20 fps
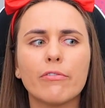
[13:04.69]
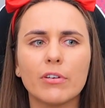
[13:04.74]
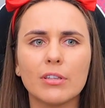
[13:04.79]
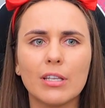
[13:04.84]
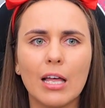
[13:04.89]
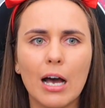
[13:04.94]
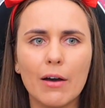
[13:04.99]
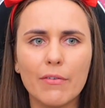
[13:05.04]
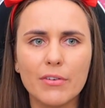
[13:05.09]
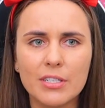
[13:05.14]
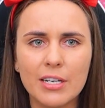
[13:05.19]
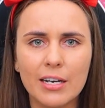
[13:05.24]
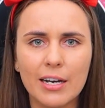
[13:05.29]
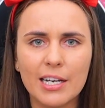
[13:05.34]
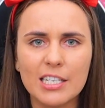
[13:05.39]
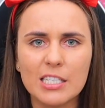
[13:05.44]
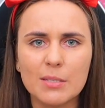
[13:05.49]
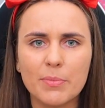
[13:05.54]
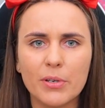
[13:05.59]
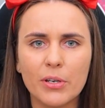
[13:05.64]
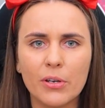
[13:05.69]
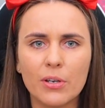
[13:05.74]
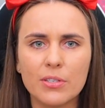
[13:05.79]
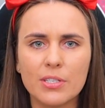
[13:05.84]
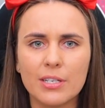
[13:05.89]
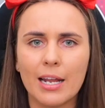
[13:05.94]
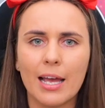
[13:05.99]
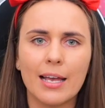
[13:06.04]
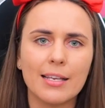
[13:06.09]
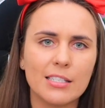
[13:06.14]
for Larvitars
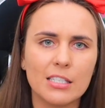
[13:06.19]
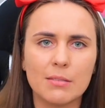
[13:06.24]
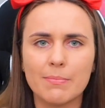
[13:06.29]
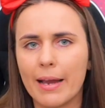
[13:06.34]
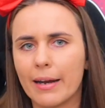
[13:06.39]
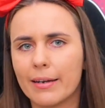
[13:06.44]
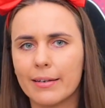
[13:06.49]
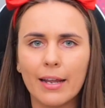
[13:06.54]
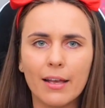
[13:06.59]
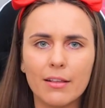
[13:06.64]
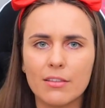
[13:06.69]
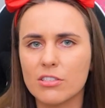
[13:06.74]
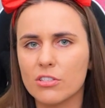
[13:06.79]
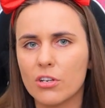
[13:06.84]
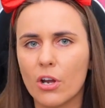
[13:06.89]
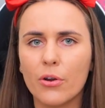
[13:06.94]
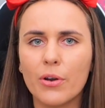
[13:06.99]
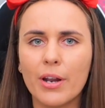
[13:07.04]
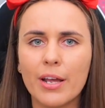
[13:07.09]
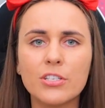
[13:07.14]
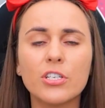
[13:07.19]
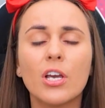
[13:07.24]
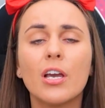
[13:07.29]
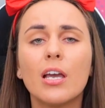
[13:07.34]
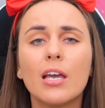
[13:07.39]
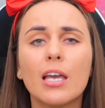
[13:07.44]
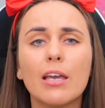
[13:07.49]
because it has Smackdown Stone Edge.